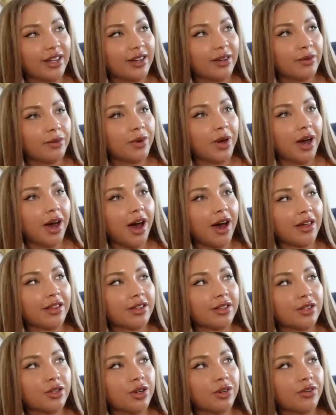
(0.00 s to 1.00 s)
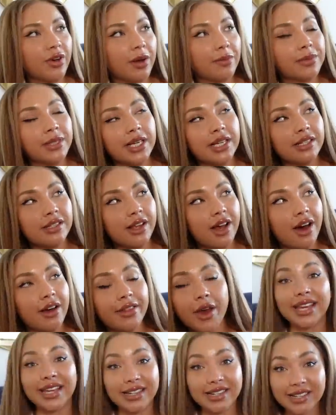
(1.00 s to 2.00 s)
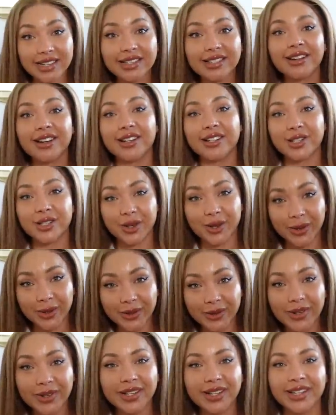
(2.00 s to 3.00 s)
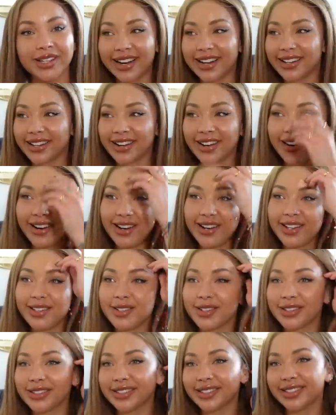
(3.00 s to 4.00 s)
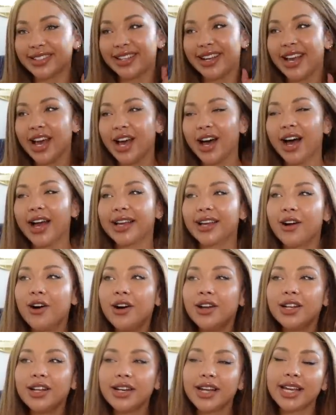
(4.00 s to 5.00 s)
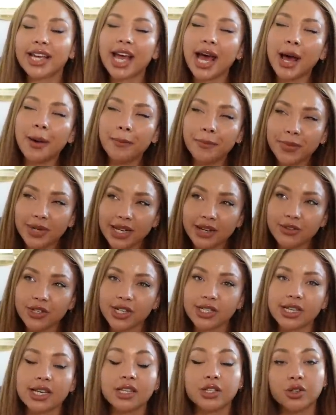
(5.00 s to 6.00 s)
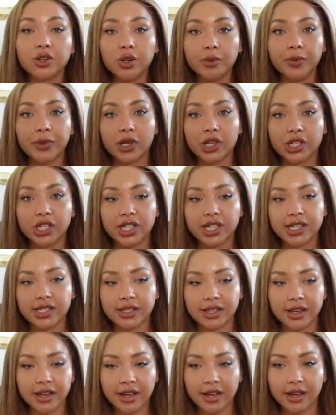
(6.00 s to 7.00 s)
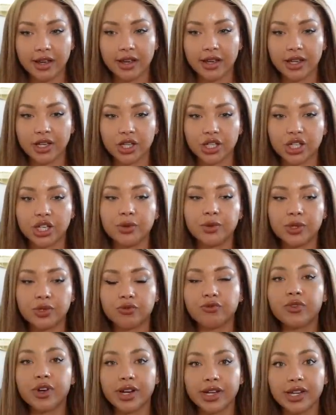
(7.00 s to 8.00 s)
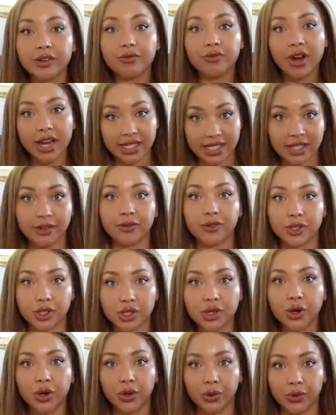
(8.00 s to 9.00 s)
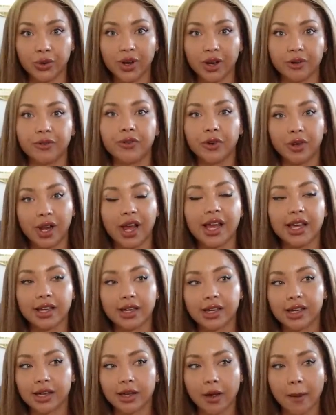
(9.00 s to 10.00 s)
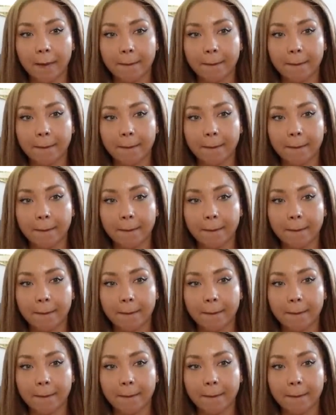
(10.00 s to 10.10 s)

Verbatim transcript: What are the sort of updates are that? India started school. I can't, I can't and I can believe she's at school because she's, she was really ready for school. I feel like